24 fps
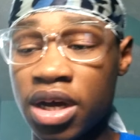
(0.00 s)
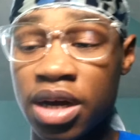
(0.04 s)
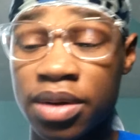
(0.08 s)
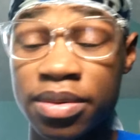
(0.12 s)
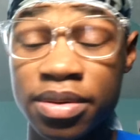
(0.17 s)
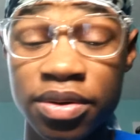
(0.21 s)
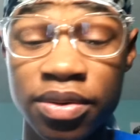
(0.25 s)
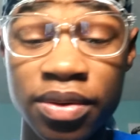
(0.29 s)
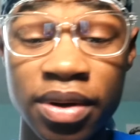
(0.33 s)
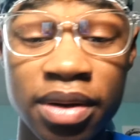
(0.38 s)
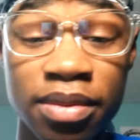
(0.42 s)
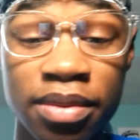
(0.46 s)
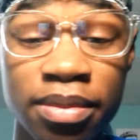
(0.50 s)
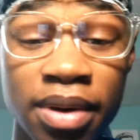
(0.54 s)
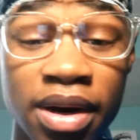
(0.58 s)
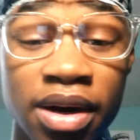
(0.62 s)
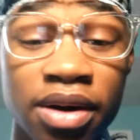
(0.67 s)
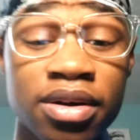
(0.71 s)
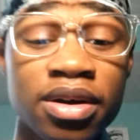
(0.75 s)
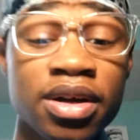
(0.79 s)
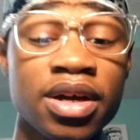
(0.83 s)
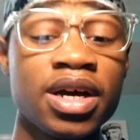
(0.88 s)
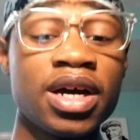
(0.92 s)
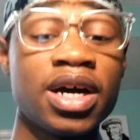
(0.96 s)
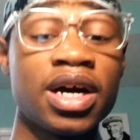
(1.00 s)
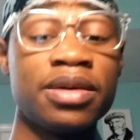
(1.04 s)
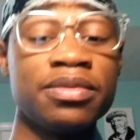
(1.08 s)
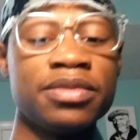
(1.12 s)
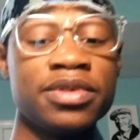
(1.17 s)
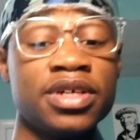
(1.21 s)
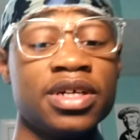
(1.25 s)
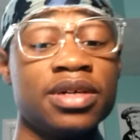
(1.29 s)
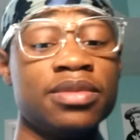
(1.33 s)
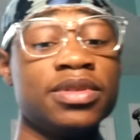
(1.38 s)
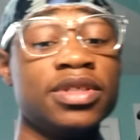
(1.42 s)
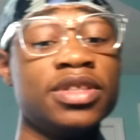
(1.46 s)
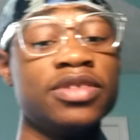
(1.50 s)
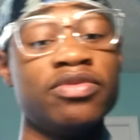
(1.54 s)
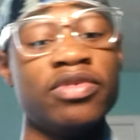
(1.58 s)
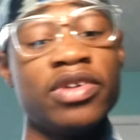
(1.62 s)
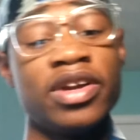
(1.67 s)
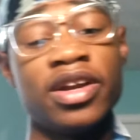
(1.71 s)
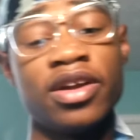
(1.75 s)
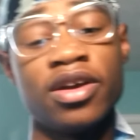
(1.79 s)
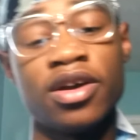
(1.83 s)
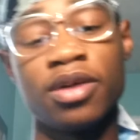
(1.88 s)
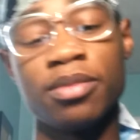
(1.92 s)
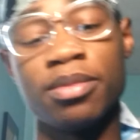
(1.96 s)
Anyway, bro, I'm done with this
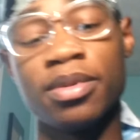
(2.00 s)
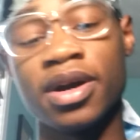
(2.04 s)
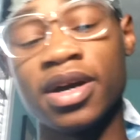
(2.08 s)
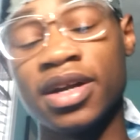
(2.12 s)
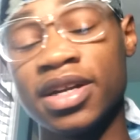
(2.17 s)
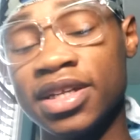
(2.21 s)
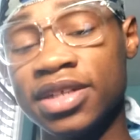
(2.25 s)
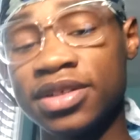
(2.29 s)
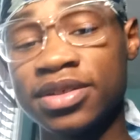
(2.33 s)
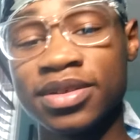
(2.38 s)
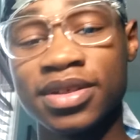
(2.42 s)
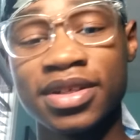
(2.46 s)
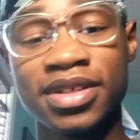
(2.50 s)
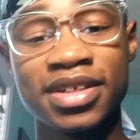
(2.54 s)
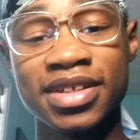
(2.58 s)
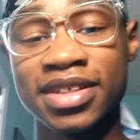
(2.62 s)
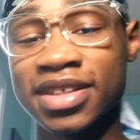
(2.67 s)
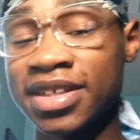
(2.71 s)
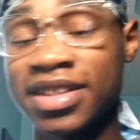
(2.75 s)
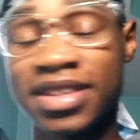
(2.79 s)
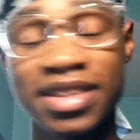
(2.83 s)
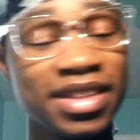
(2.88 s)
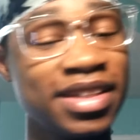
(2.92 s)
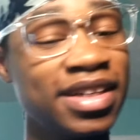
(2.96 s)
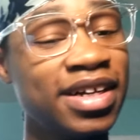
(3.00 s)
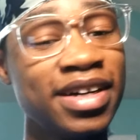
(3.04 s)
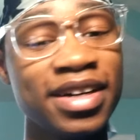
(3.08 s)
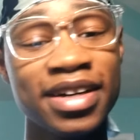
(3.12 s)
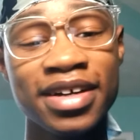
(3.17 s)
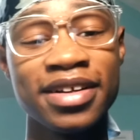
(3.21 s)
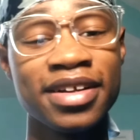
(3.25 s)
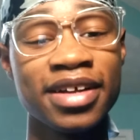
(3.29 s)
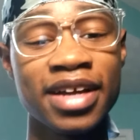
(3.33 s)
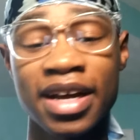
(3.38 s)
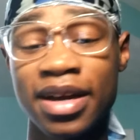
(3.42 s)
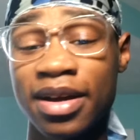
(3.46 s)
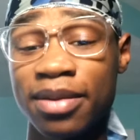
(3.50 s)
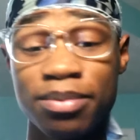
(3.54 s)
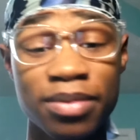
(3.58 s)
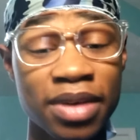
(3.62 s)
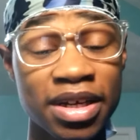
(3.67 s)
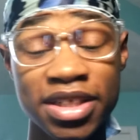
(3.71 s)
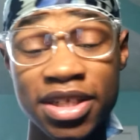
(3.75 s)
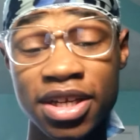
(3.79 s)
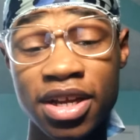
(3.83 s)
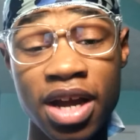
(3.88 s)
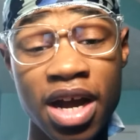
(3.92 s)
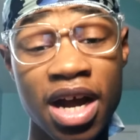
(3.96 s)
video, bro. Look,
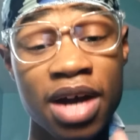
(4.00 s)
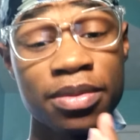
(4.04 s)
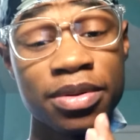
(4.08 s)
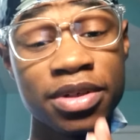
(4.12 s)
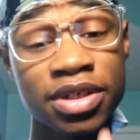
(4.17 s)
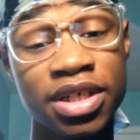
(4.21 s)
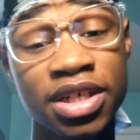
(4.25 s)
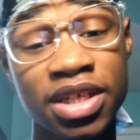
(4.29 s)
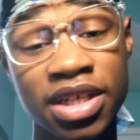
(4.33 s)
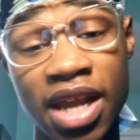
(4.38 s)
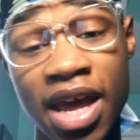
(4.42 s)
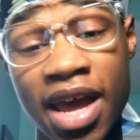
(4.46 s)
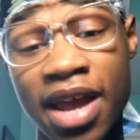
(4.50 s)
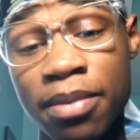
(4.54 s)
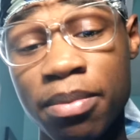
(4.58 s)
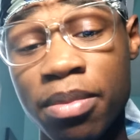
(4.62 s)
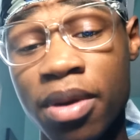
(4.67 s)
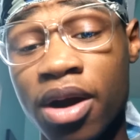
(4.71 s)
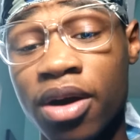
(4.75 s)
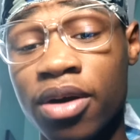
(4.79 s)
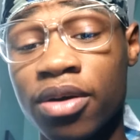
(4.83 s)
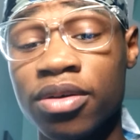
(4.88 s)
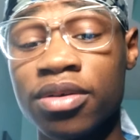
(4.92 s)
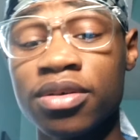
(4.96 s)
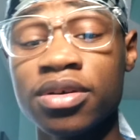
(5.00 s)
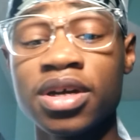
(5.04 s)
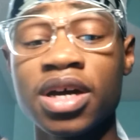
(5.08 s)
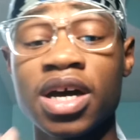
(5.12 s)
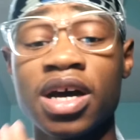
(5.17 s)
make sure y'all have a good day, bro.